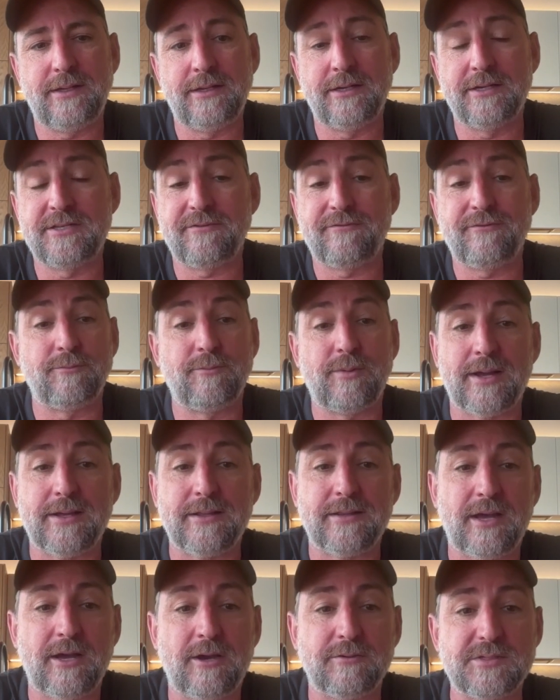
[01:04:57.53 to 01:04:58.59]
a different way
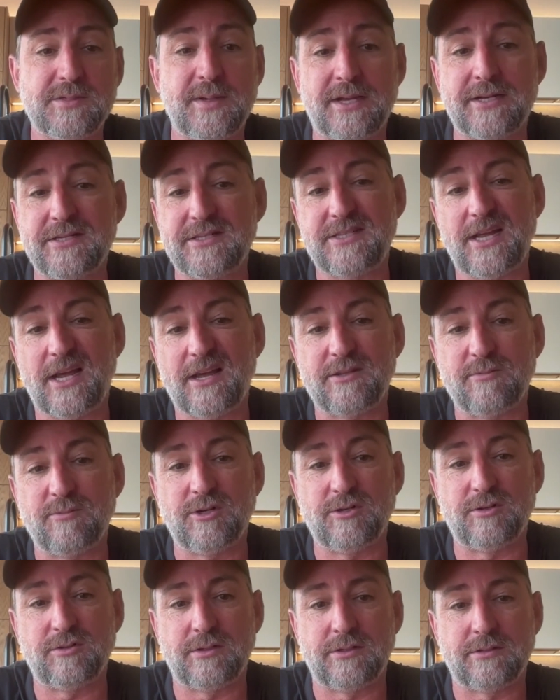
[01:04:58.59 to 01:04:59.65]
that helps me understand the
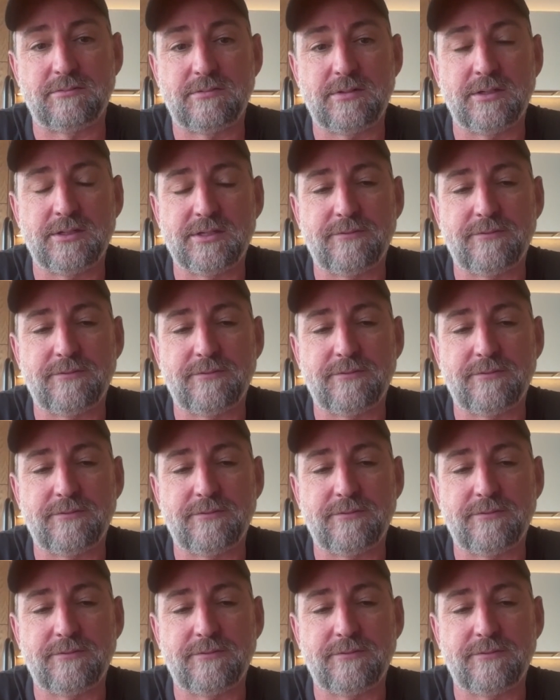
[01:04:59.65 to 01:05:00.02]
world in